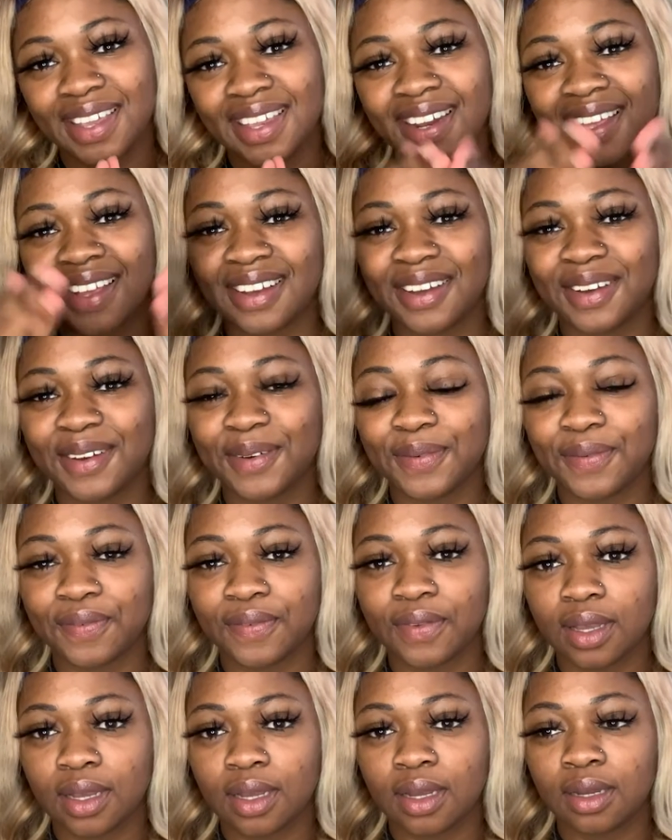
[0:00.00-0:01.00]
of
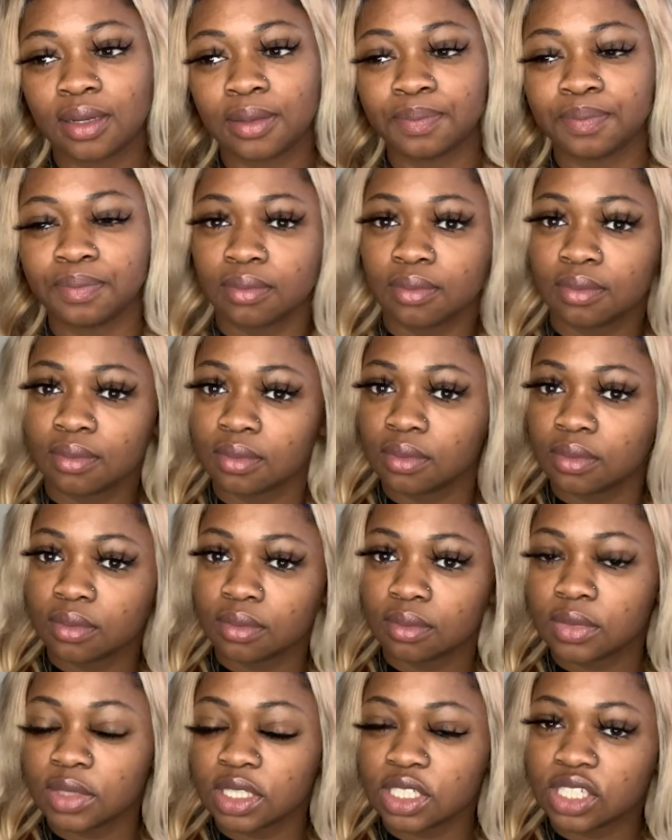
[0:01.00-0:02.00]

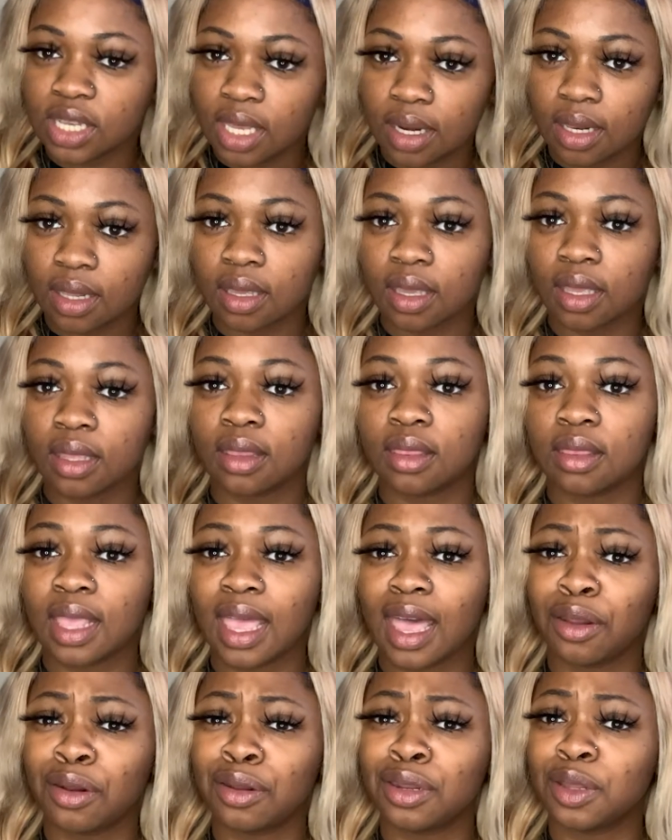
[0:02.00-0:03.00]
the shedding, and
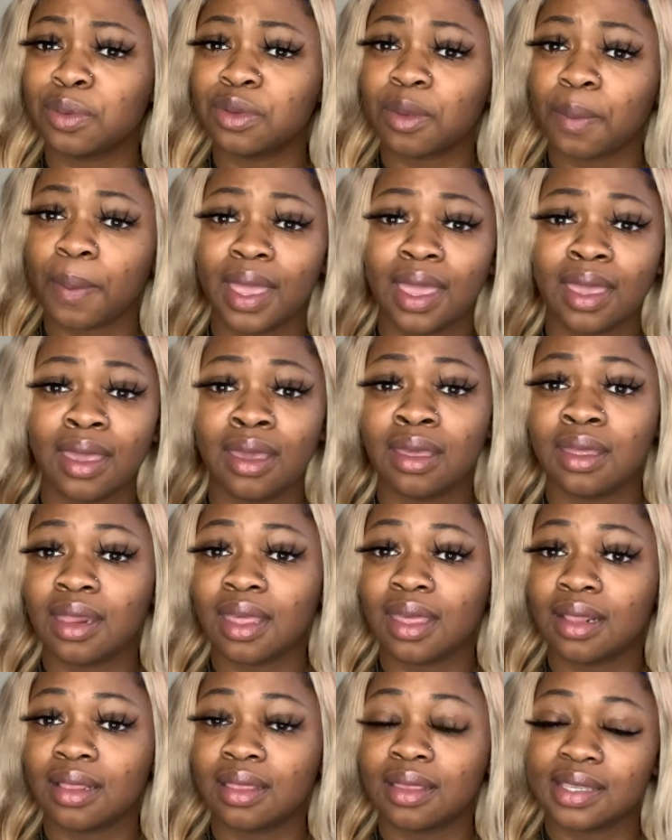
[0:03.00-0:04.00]
how to deal with the pain
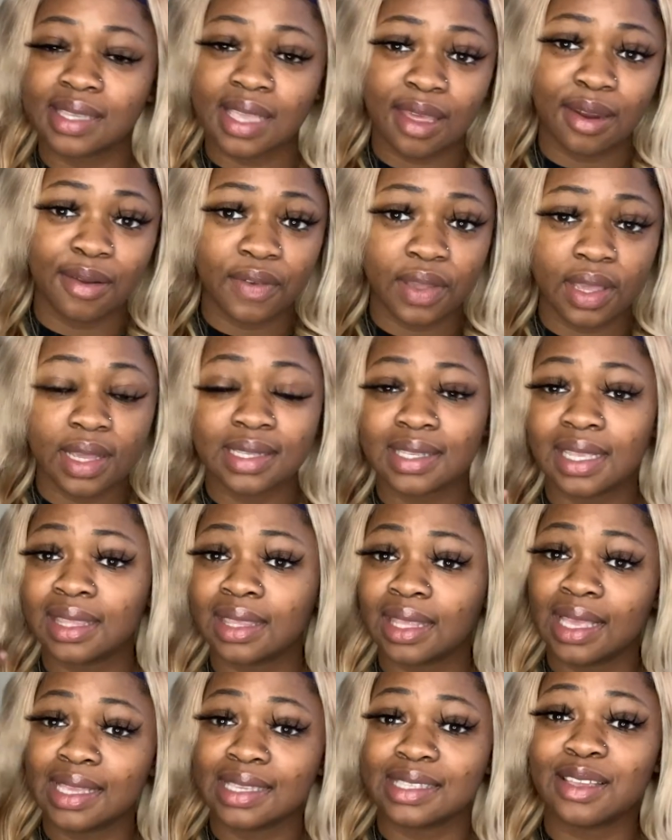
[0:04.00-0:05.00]
and the side effects and
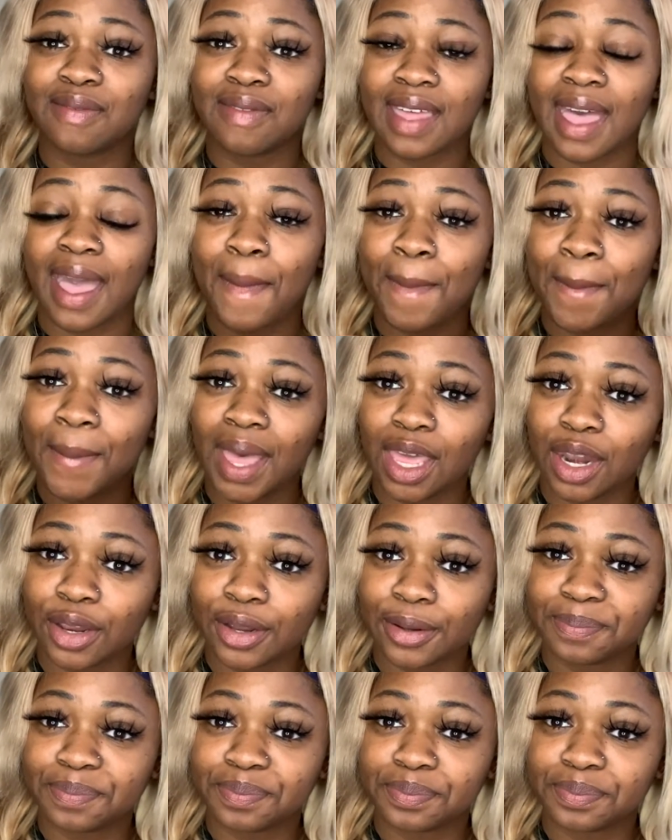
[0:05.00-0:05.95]
things of that matter.